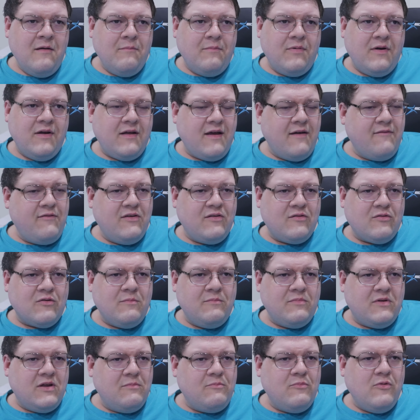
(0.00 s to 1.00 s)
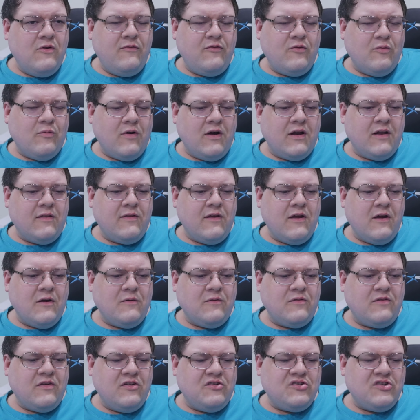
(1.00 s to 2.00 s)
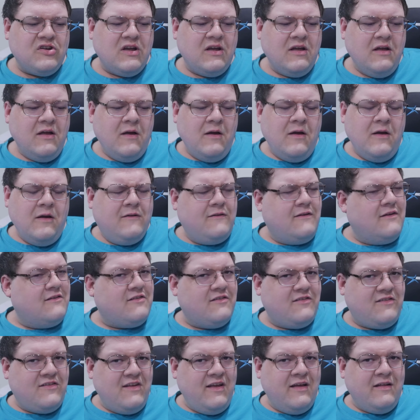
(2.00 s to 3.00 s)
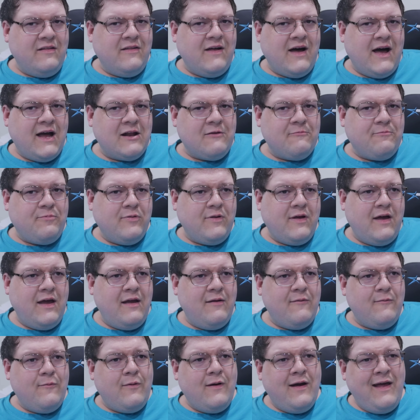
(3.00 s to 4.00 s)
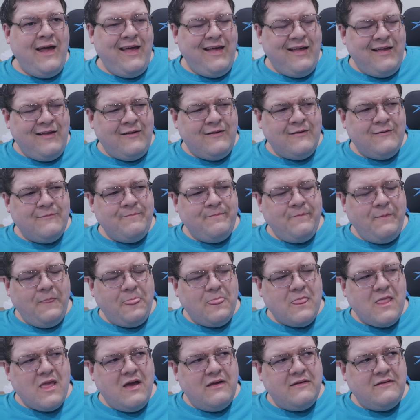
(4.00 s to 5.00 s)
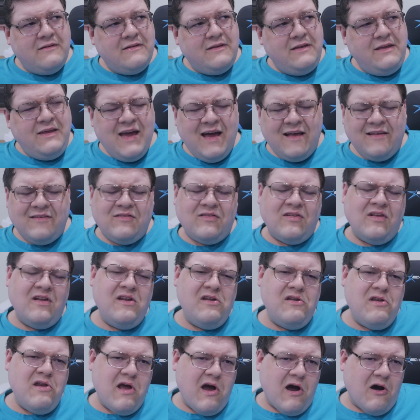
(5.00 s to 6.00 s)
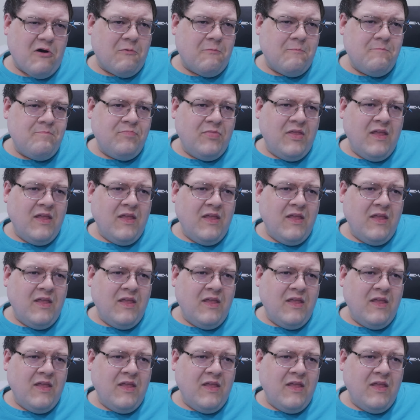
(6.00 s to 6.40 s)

but Heavy Storm did move to one in the OCG. Does it see a lot of play? Well, yes and no.